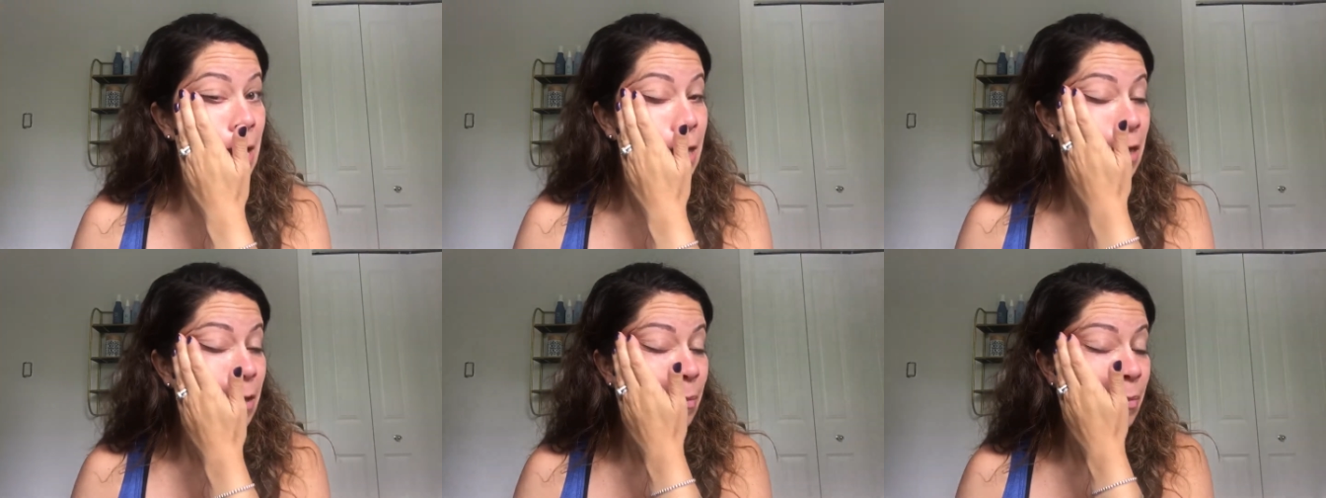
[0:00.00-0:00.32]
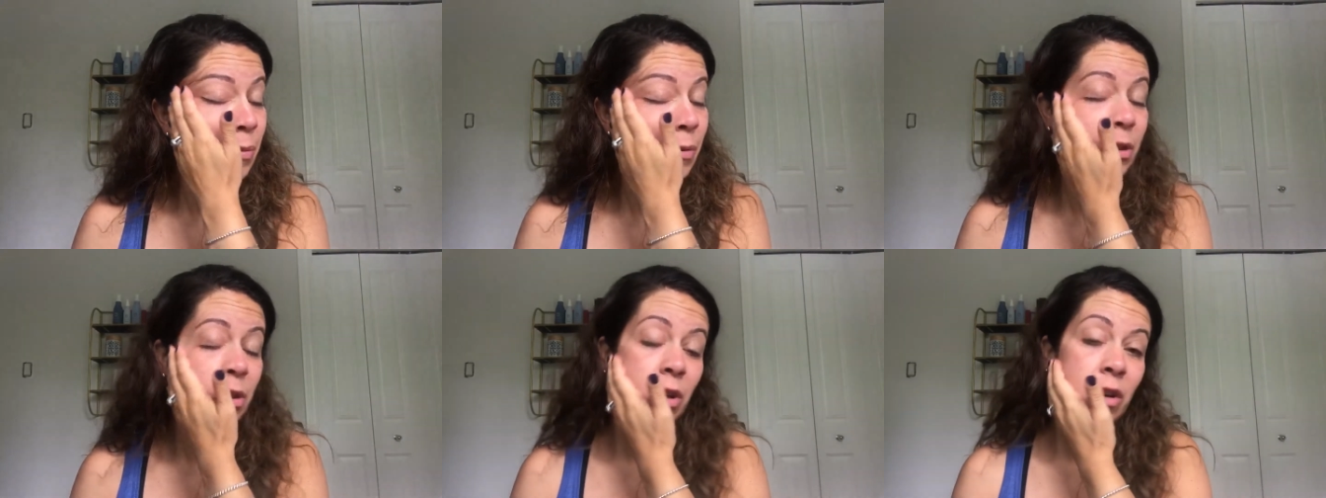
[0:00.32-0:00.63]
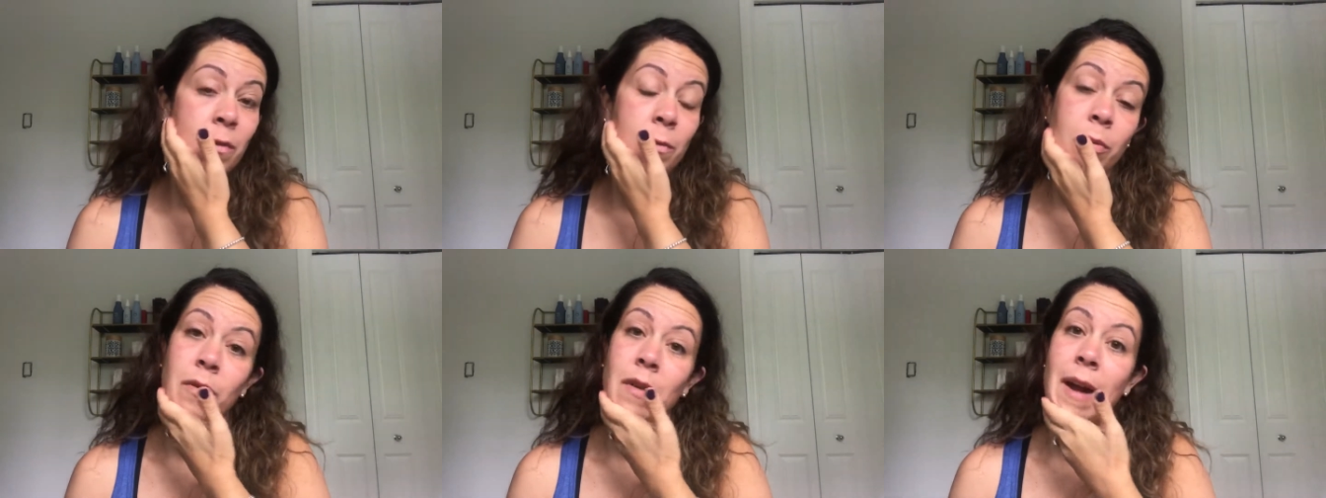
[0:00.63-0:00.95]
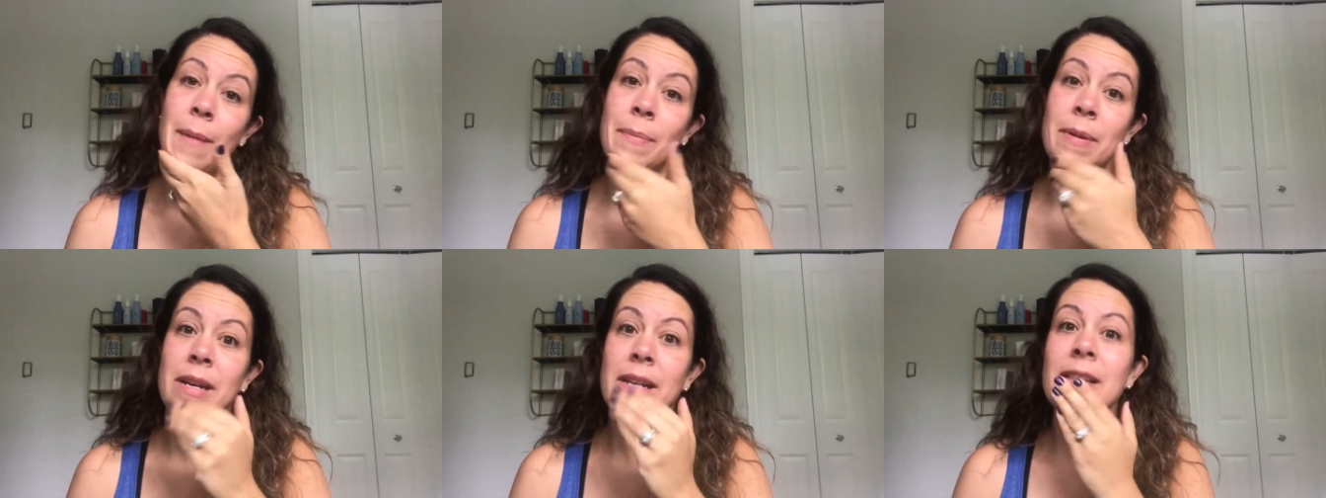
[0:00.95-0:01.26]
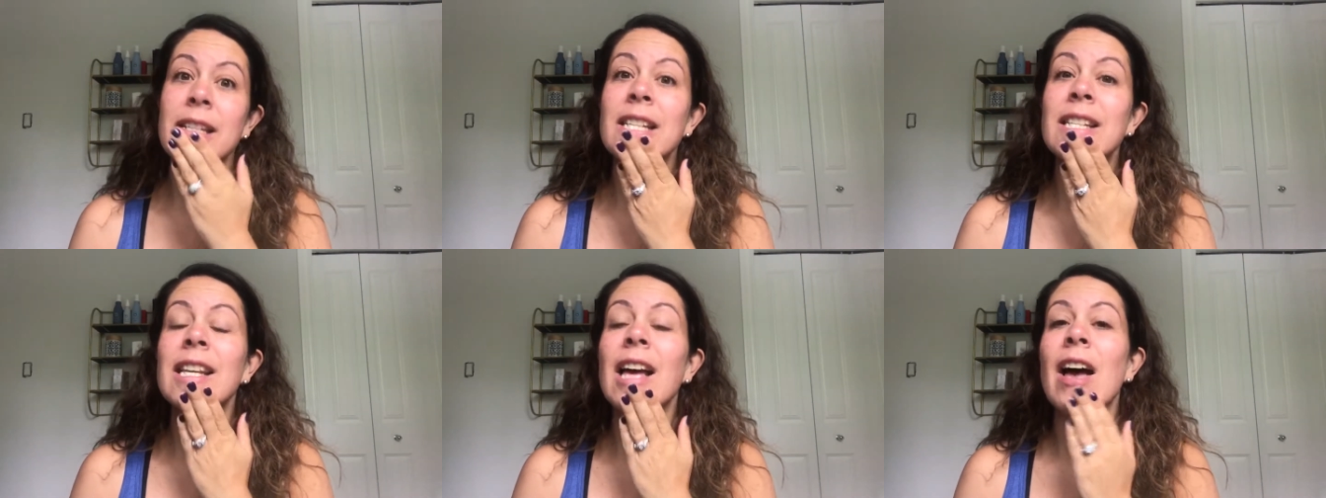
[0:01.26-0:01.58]
the sort of
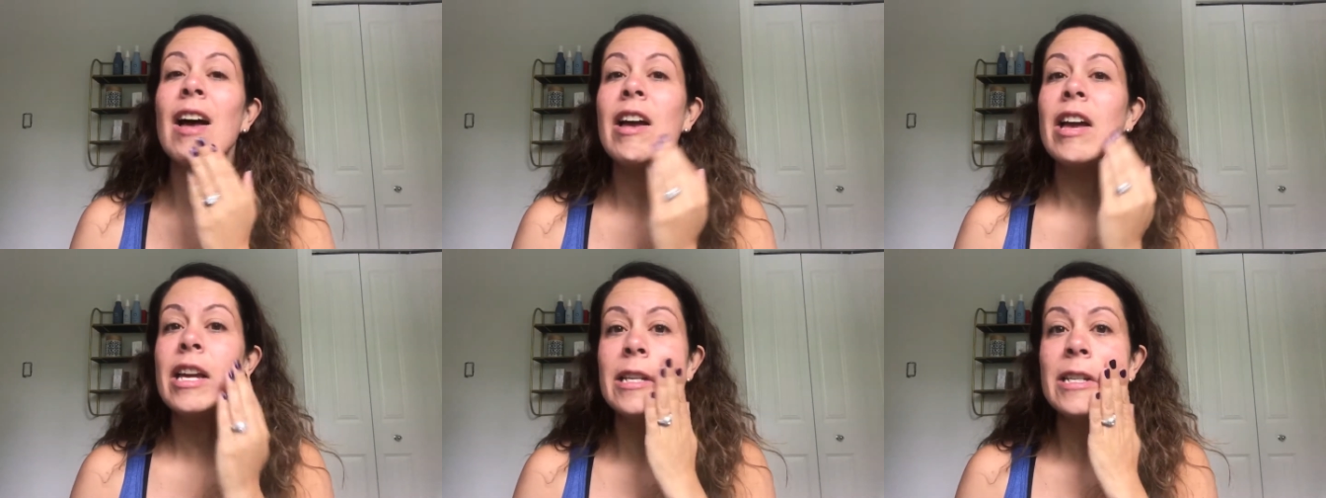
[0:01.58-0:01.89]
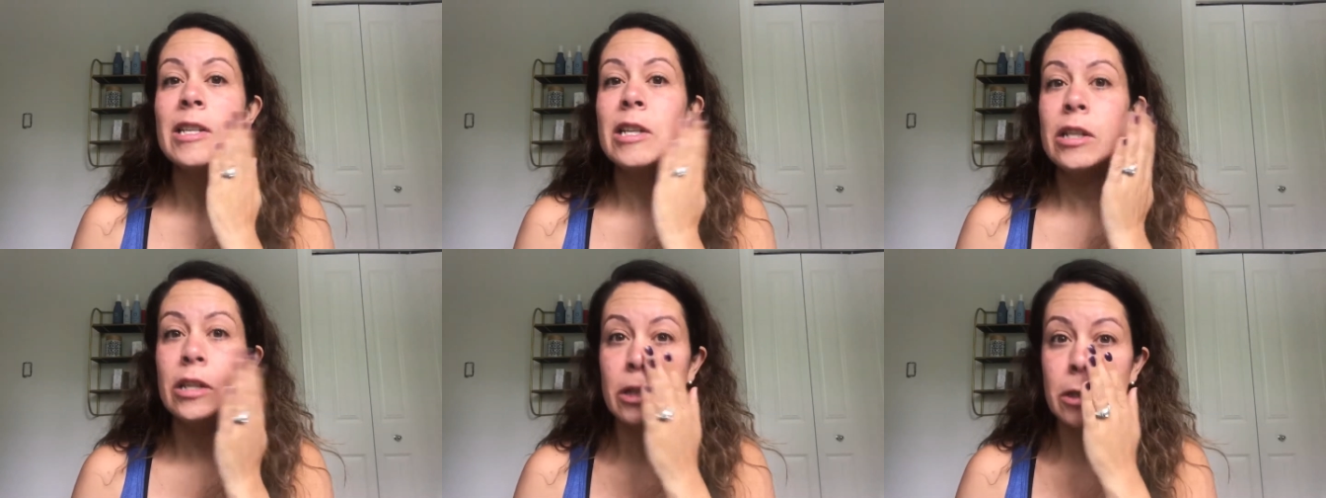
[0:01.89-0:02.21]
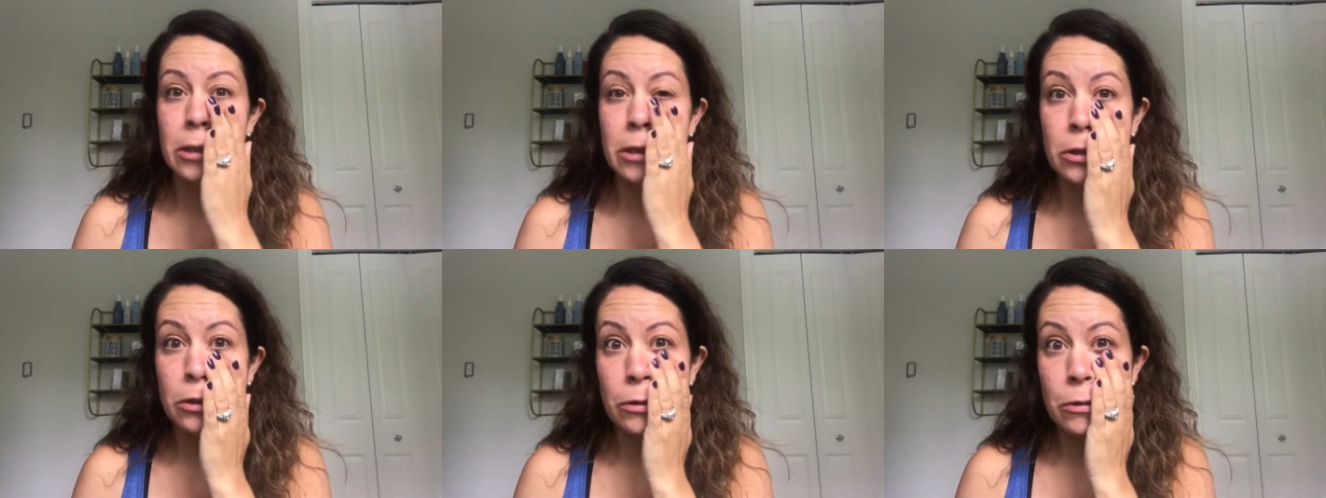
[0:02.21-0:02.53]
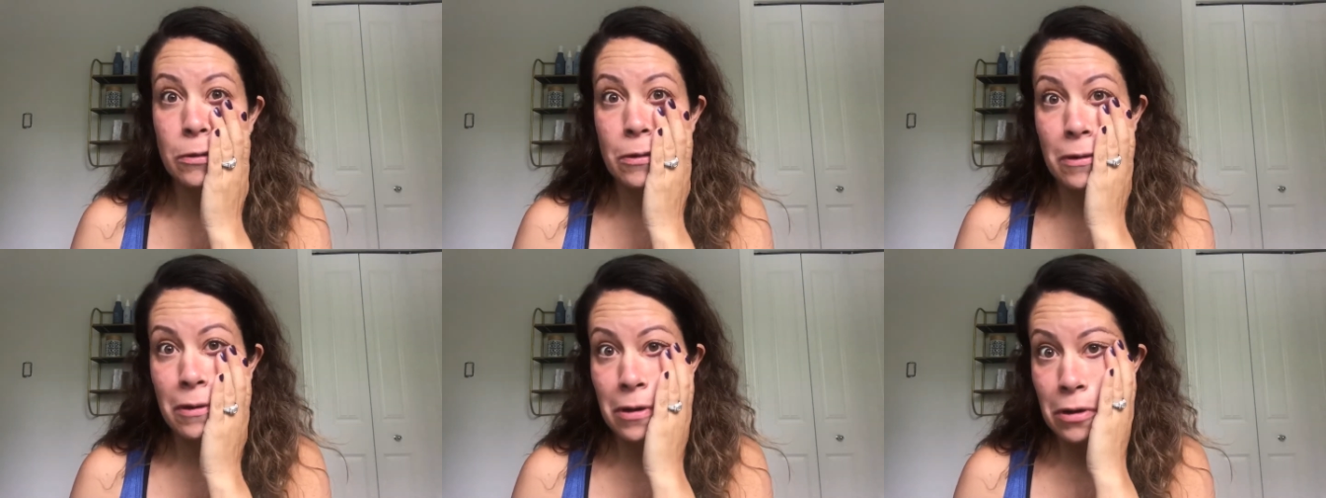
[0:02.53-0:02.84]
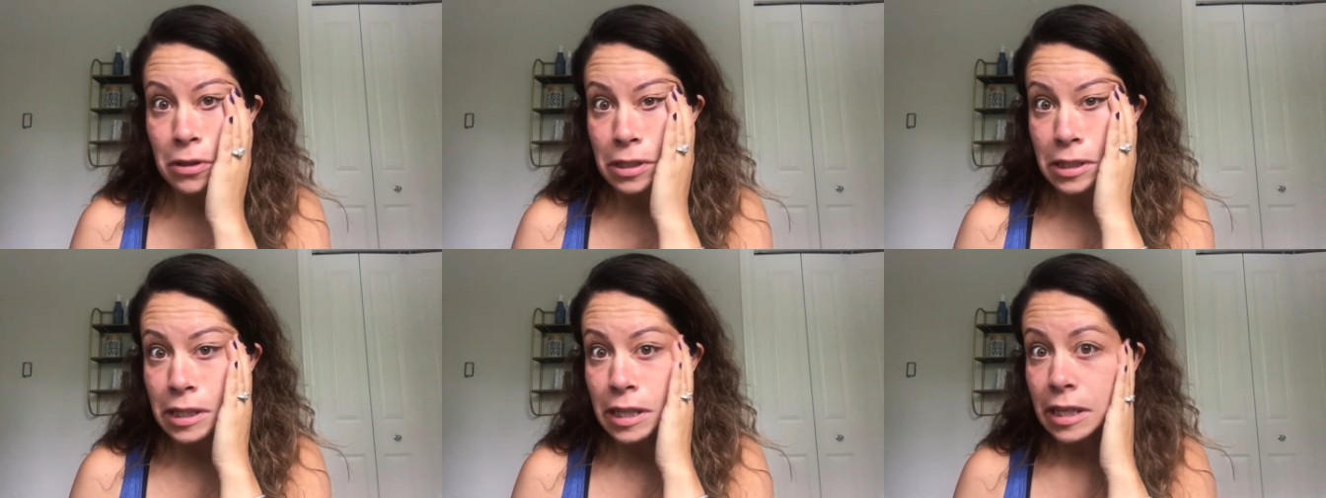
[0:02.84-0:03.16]
prepping side to
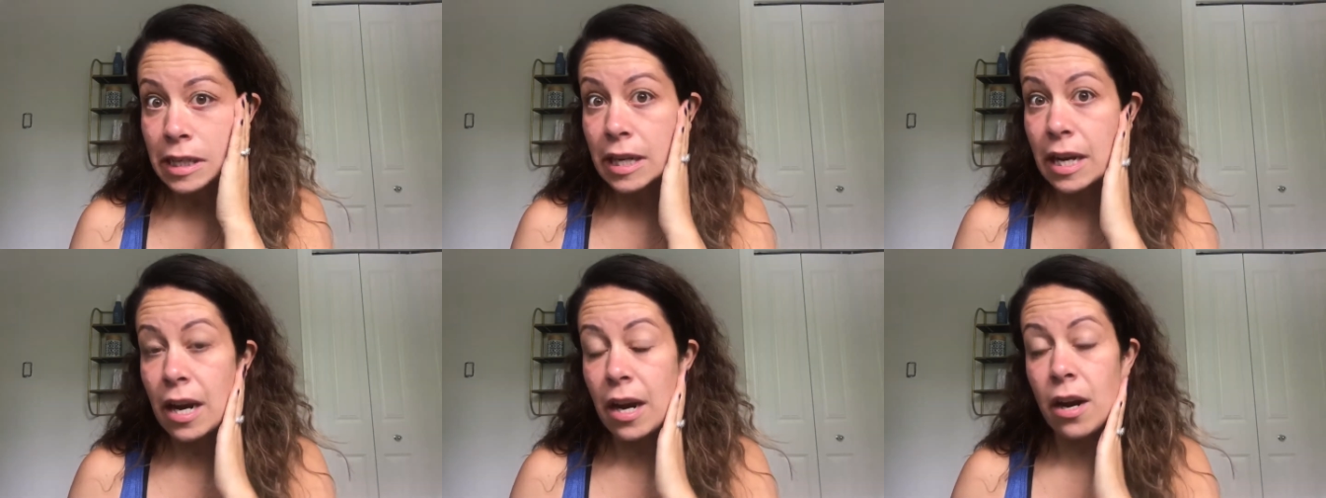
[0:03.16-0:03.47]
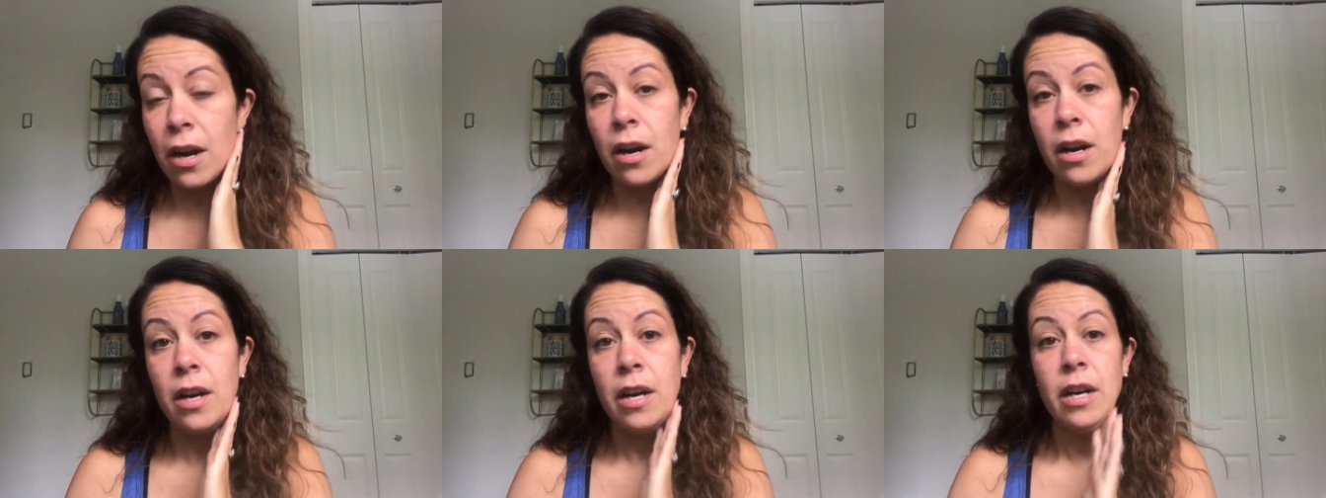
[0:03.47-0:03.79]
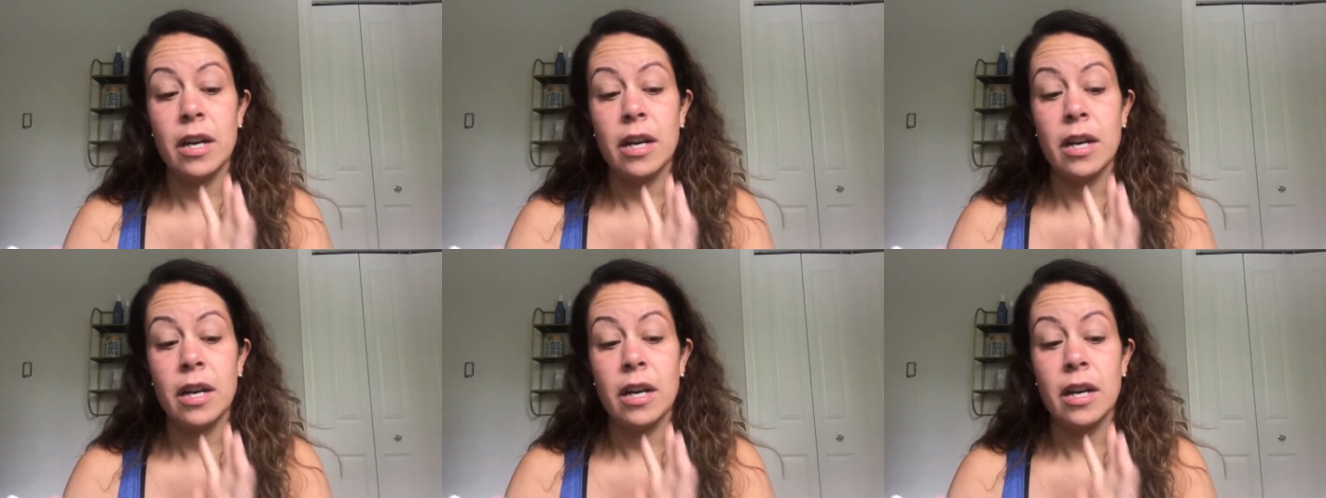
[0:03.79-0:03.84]
your skincare.